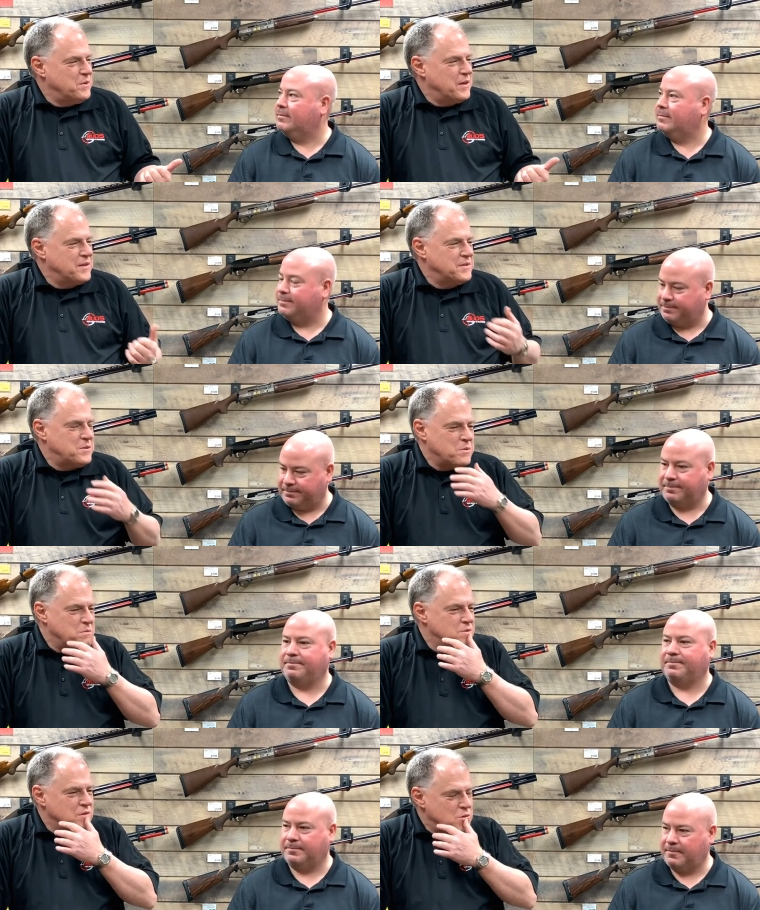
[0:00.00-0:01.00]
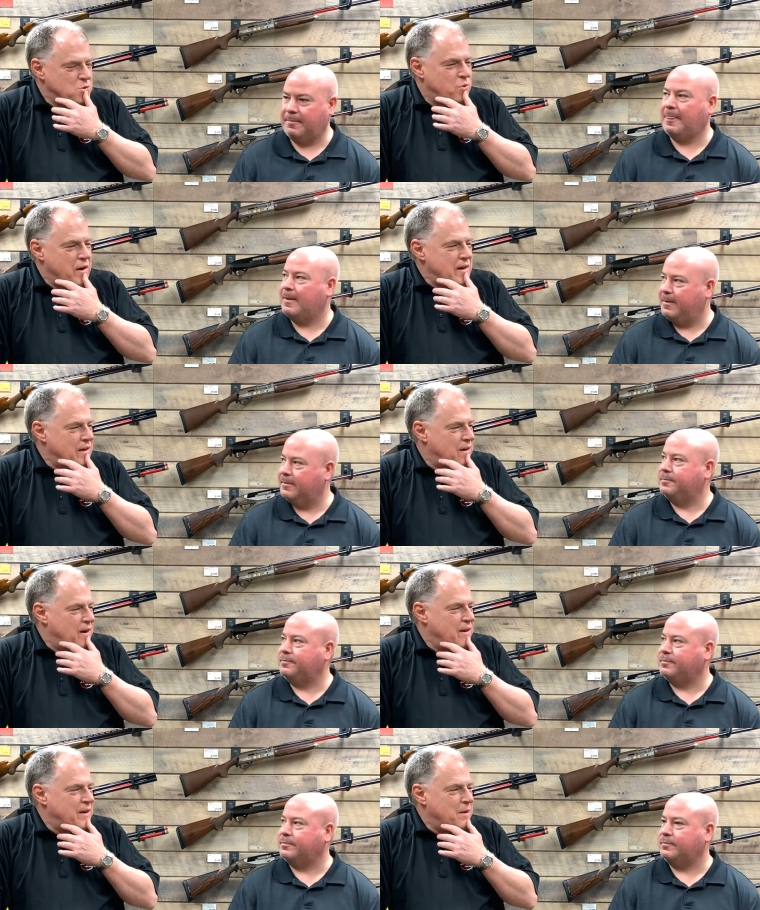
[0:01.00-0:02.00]
Speaker 1: to to do trading
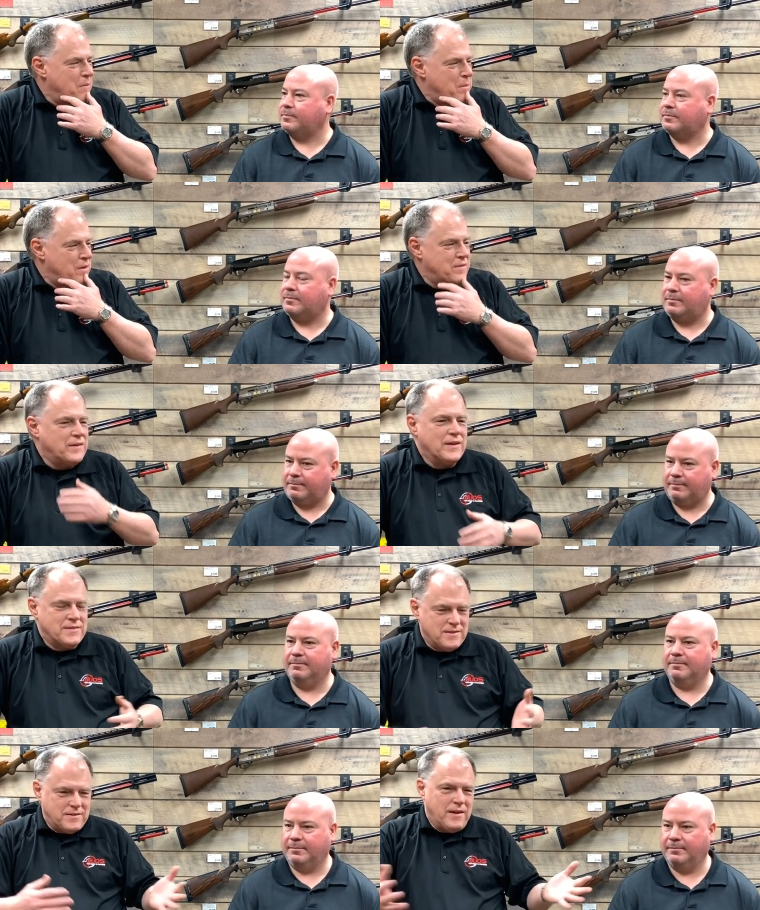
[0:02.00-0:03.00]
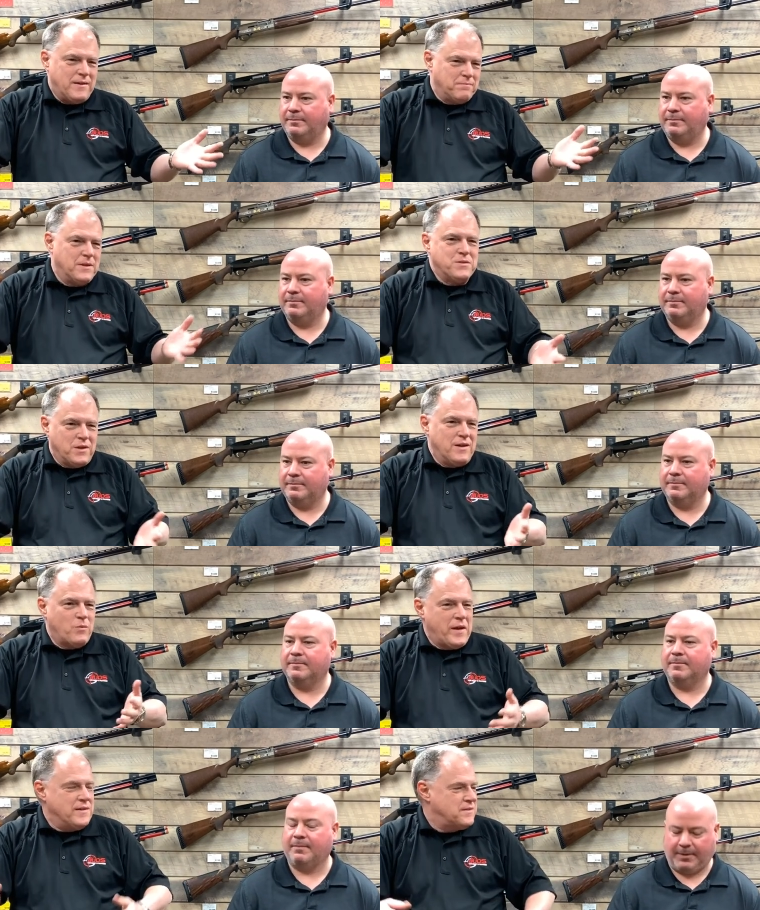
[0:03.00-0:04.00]
on a commemorative unless it's a, a
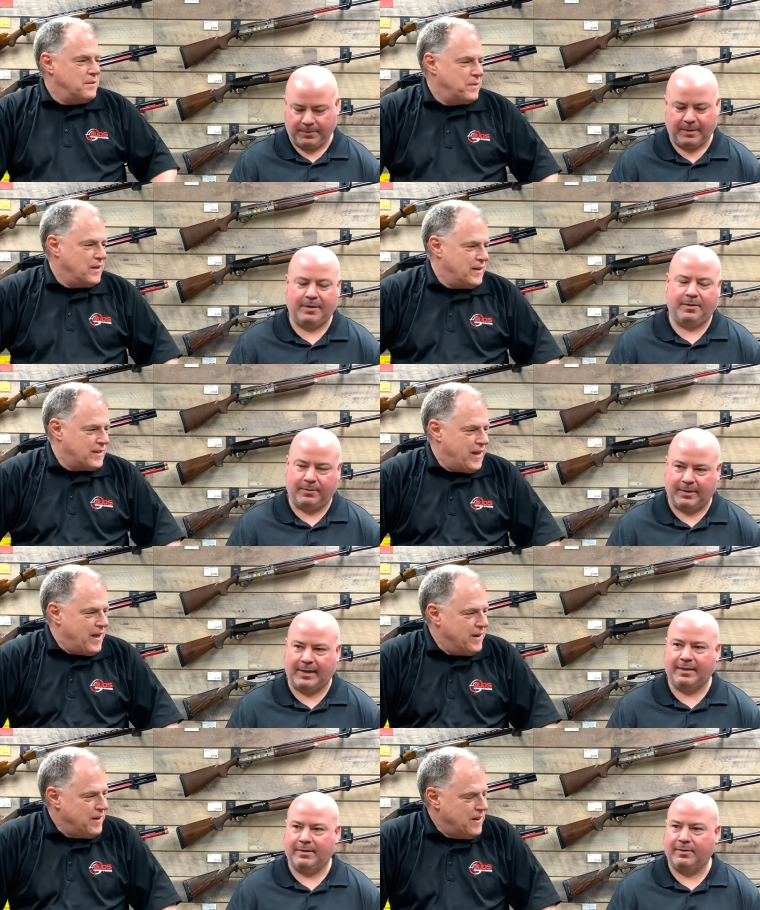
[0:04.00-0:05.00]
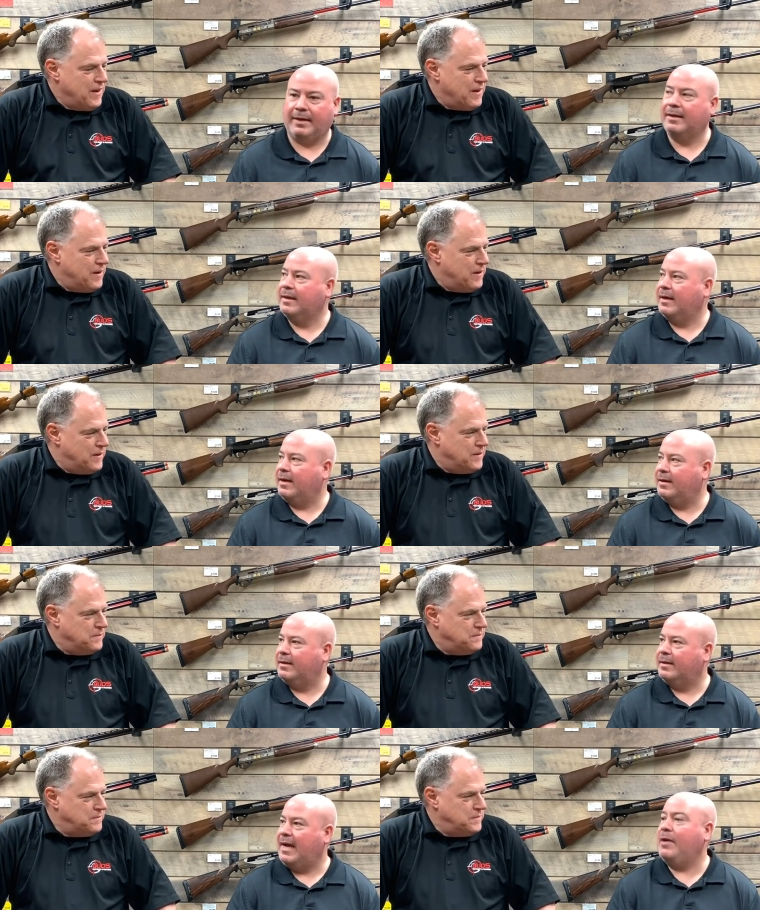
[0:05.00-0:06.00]
John Wayne something like that. Right, right.
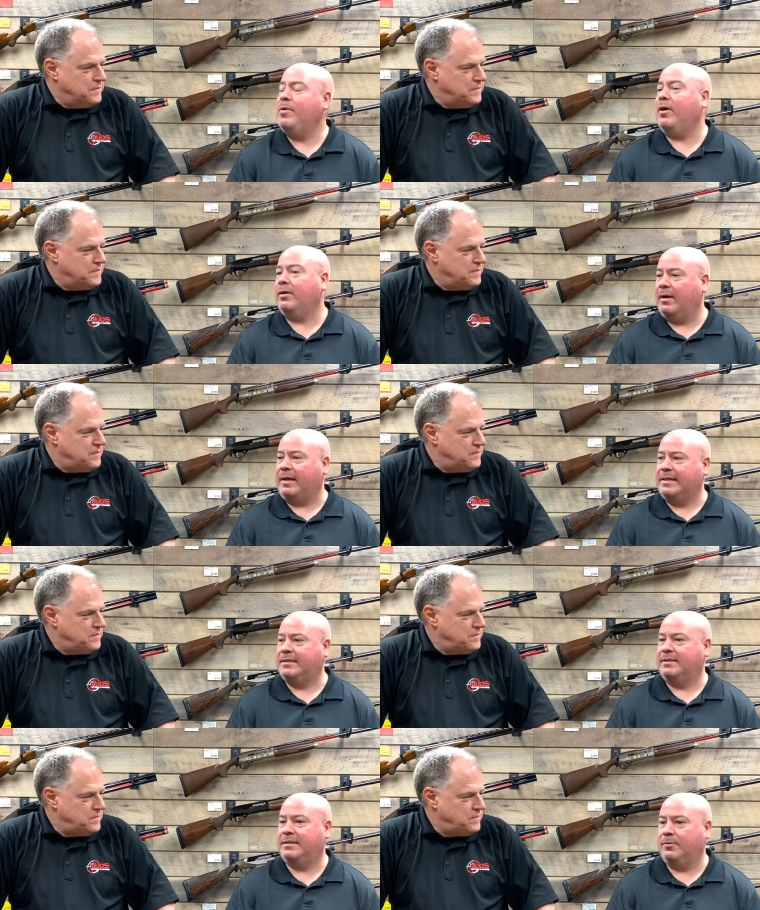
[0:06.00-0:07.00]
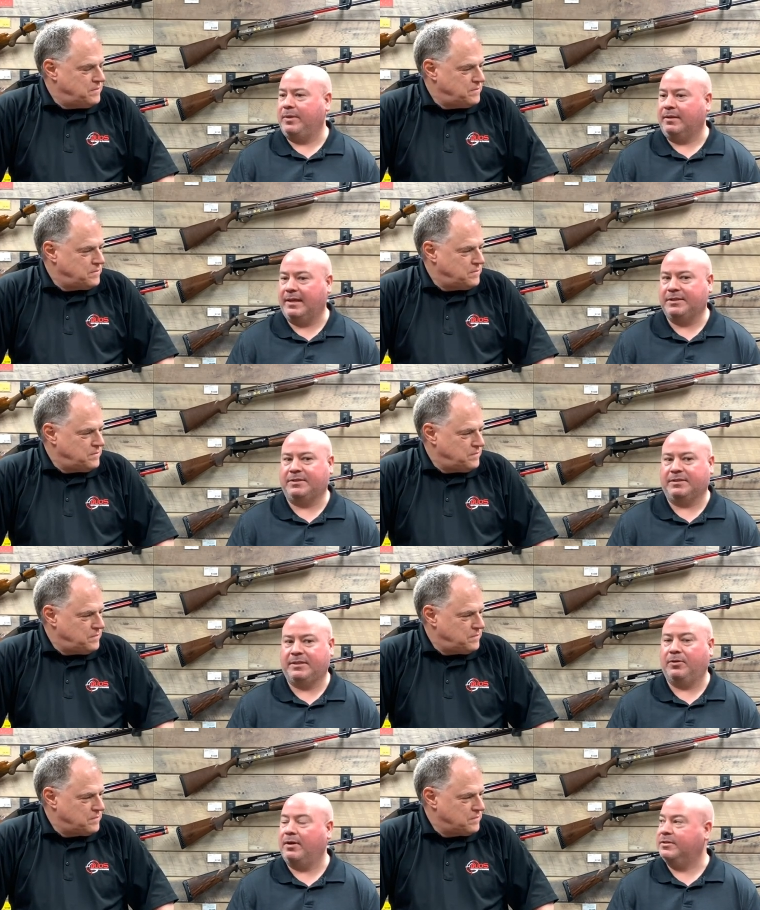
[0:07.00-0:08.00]
Um,
Speaker 2: and we are lucky since that we list and
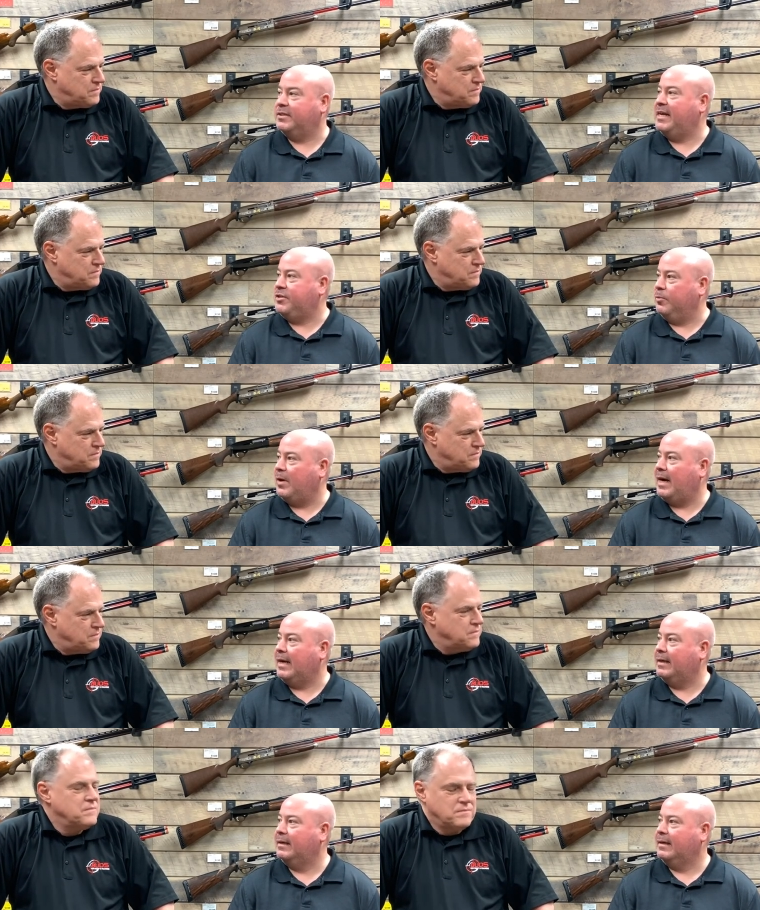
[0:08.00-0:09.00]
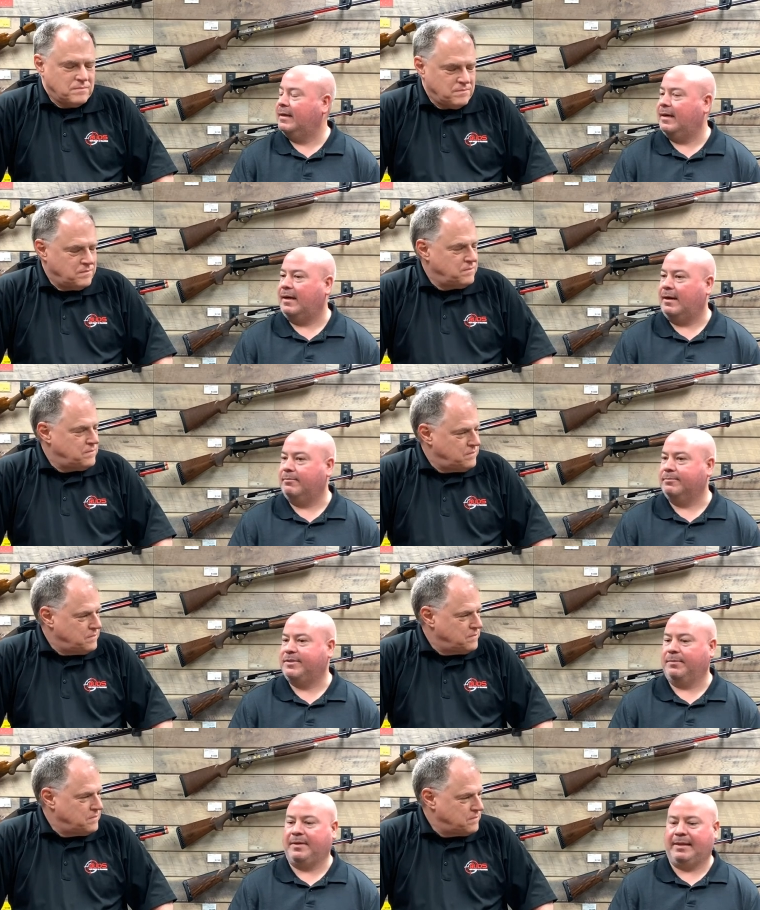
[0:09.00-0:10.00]
sell guns nationwide. Um,
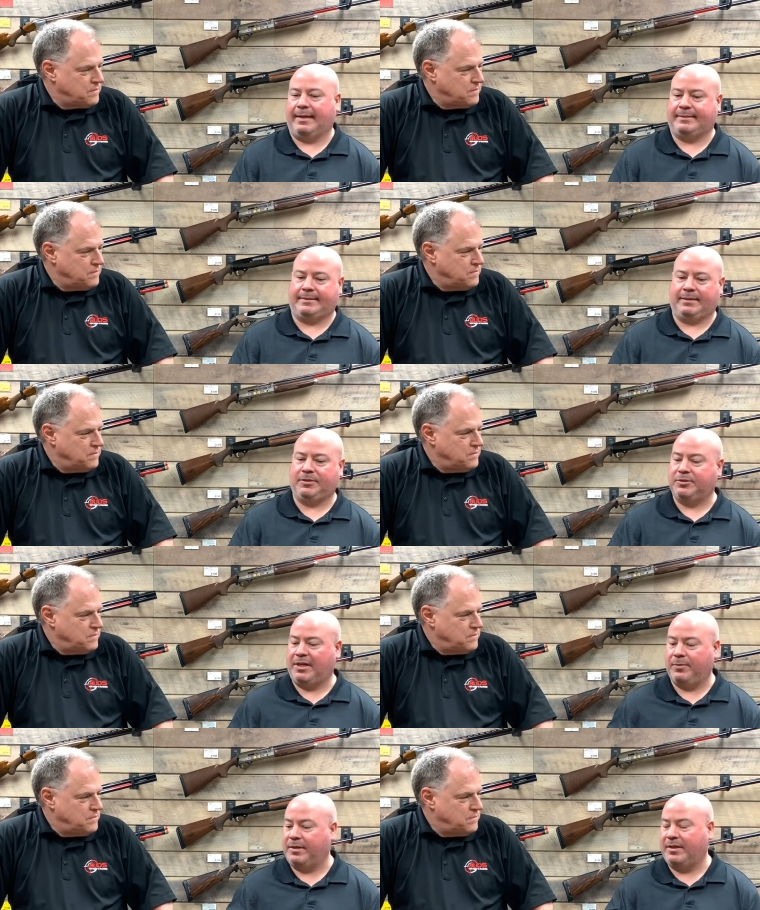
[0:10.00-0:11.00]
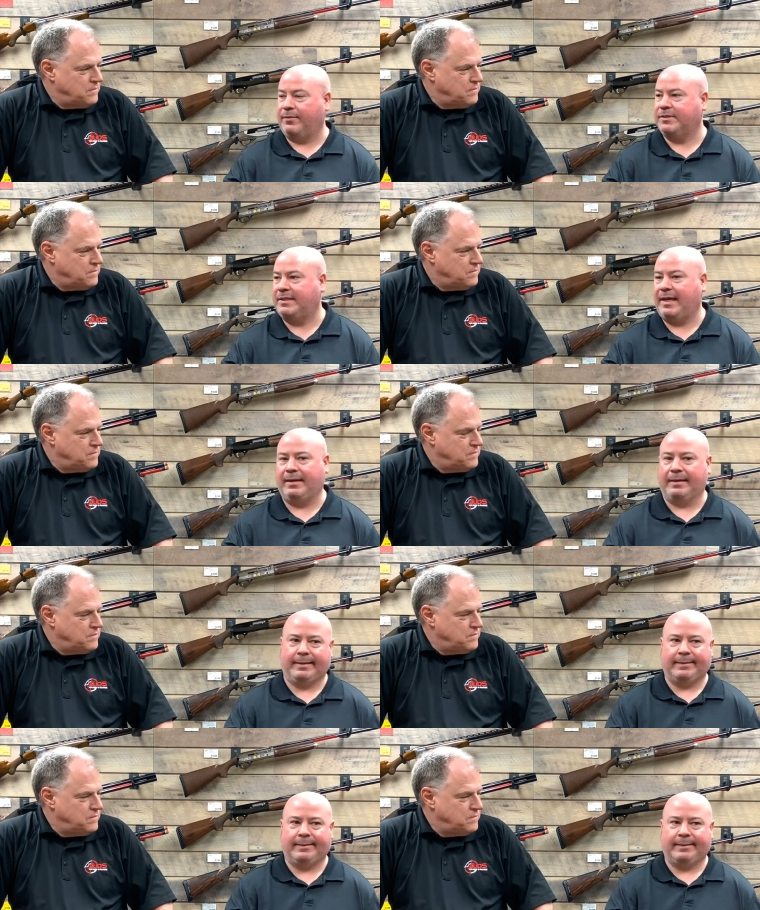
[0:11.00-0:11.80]
something that's associated with a different state,